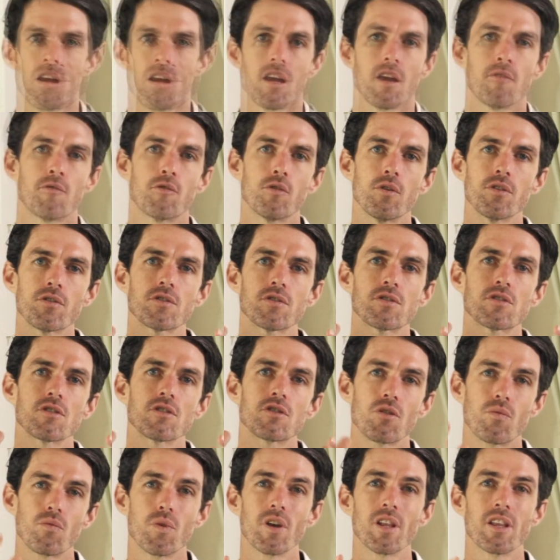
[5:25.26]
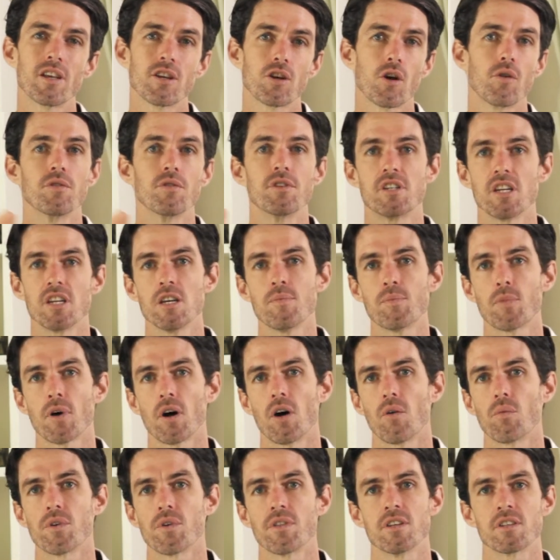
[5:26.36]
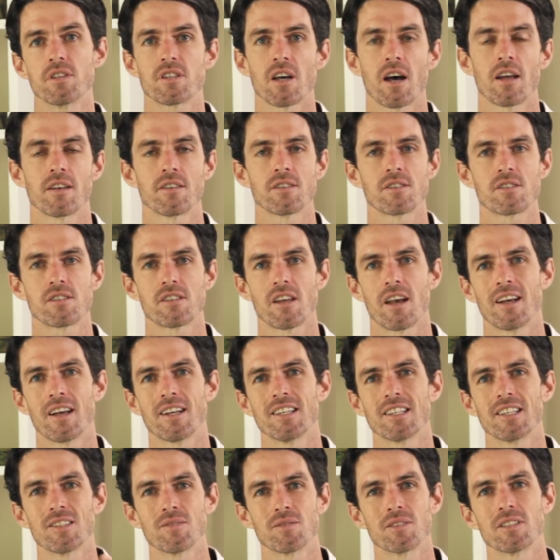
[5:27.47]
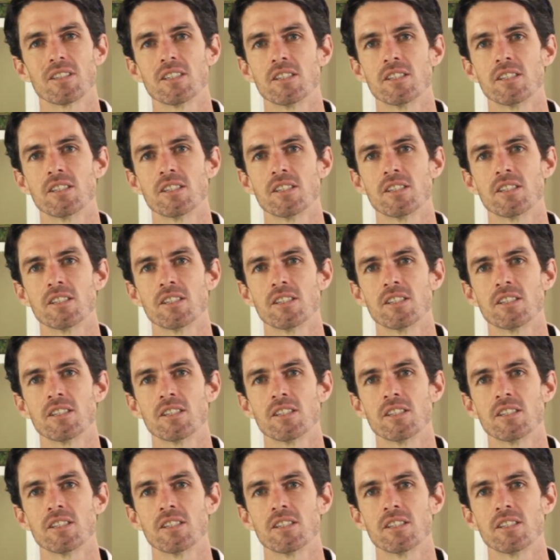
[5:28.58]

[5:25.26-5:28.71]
If you're interested to really go deeper with this understanding of an